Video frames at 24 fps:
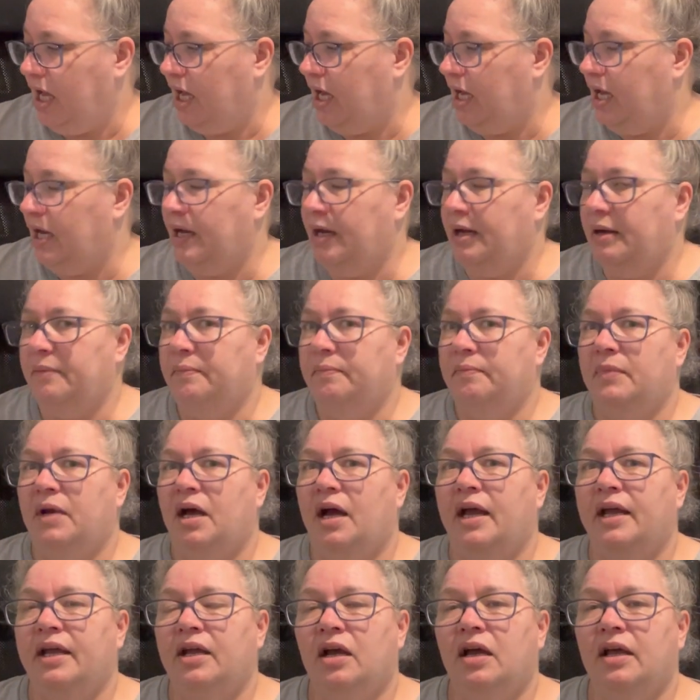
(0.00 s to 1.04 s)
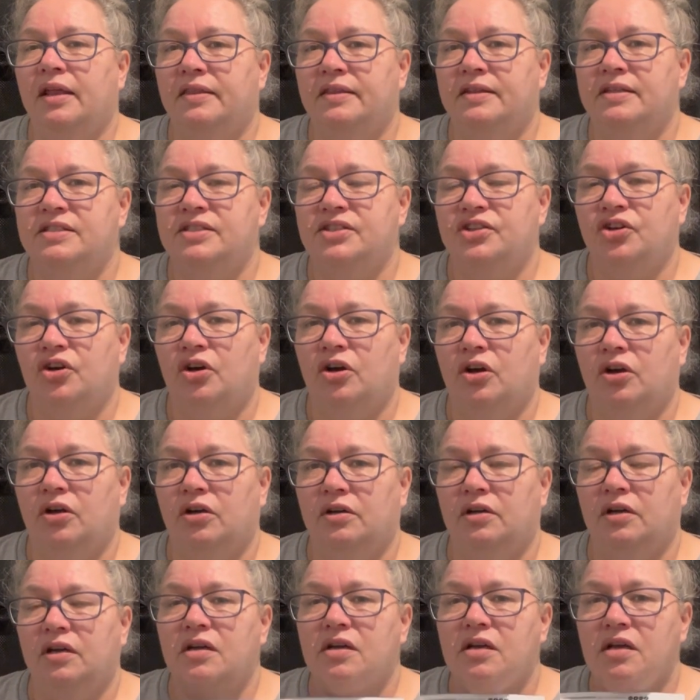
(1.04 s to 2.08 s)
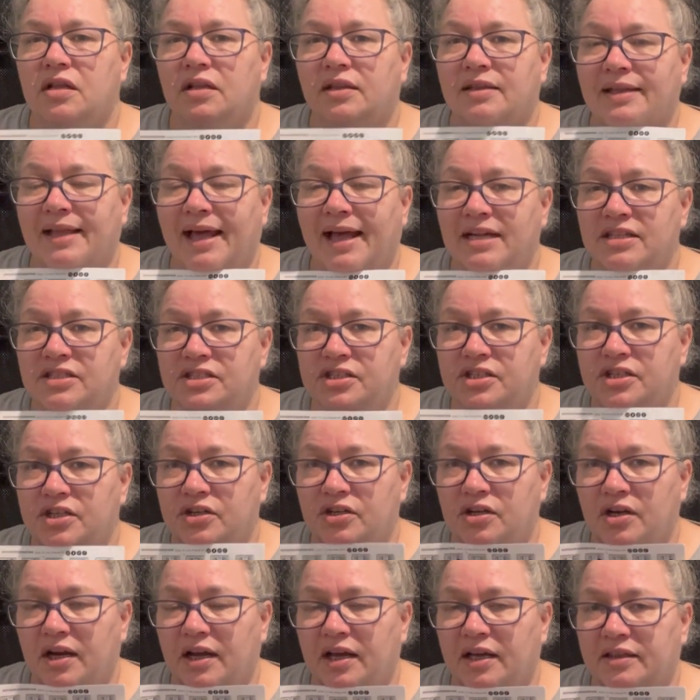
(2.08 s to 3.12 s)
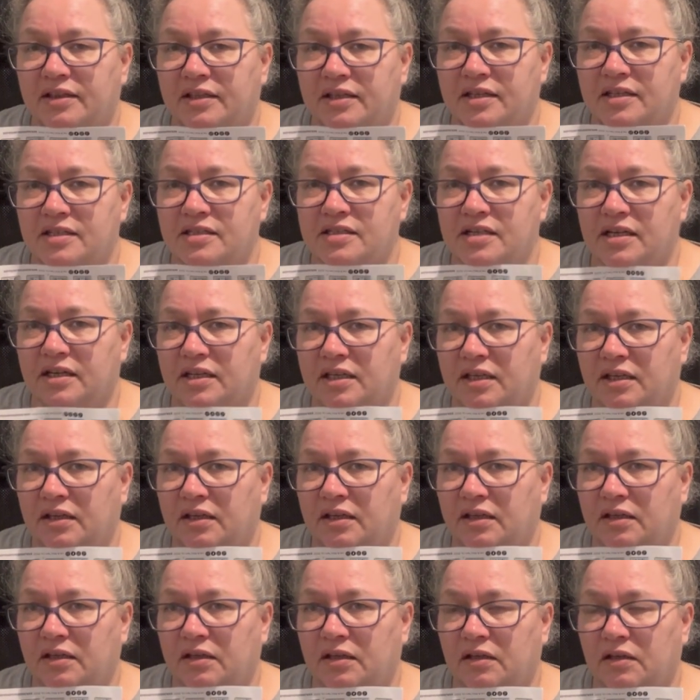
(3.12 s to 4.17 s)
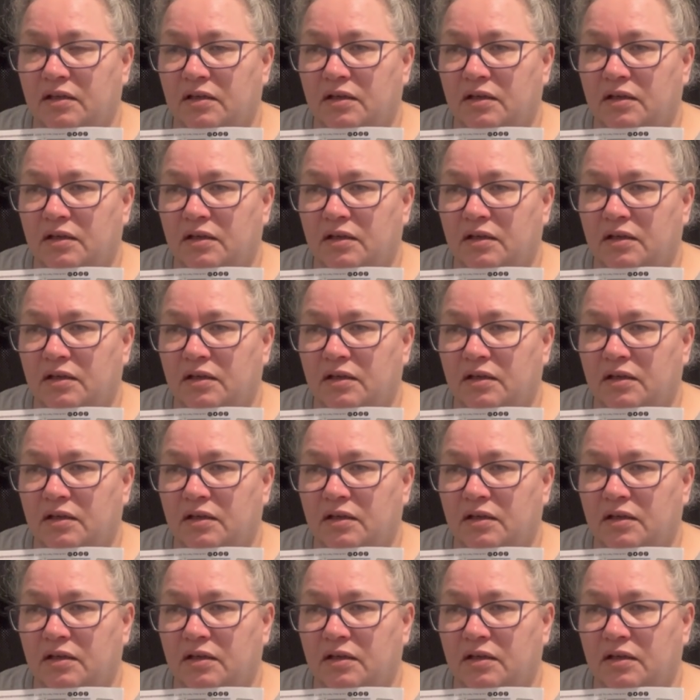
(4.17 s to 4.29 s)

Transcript: I got this yarn last year at the Kentucky